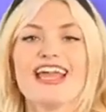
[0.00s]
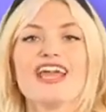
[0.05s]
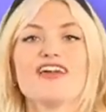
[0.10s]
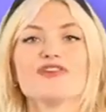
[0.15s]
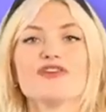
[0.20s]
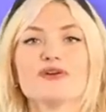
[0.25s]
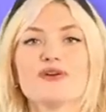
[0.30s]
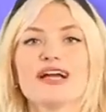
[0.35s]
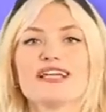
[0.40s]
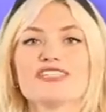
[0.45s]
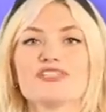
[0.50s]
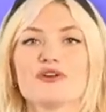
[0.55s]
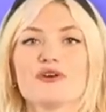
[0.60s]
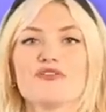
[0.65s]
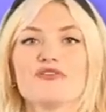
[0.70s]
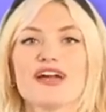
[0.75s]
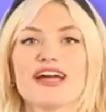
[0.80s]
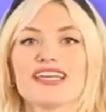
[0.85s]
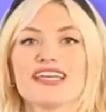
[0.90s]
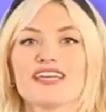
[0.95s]
If you guys
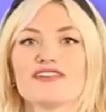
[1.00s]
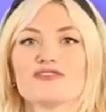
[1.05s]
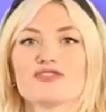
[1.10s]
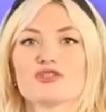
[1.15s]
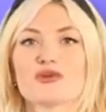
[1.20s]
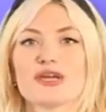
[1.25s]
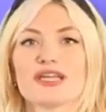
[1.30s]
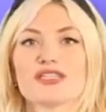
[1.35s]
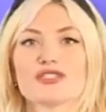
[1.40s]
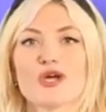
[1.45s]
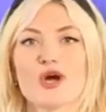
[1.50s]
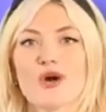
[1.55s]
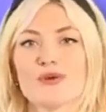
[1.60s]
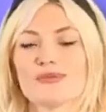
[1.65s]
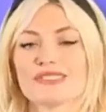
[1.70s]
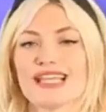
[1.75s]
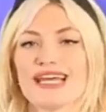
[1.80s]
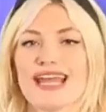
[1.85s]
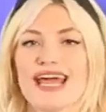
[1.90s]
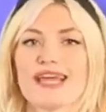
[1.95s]
know of any of Drake's
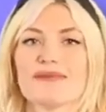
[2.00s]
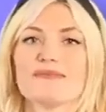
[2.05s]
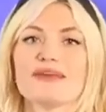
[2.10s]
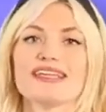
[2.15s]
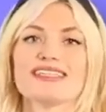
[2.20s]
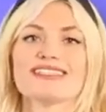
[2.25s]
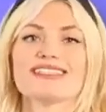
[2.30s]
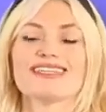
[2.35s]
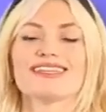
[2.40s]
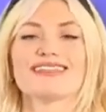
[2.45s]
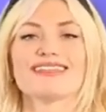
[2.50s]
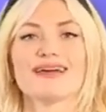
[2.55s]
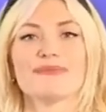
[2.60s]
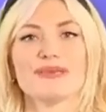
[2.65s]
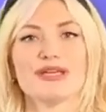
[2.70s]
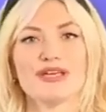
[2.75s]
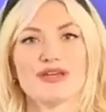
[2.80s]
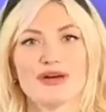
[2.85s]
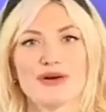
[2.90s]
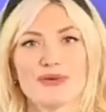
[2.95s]
homes that I missed, let
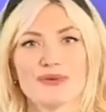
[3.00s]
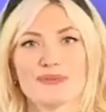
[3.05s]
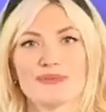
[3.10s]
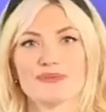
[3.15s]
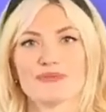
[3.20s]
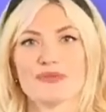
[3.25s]
me know.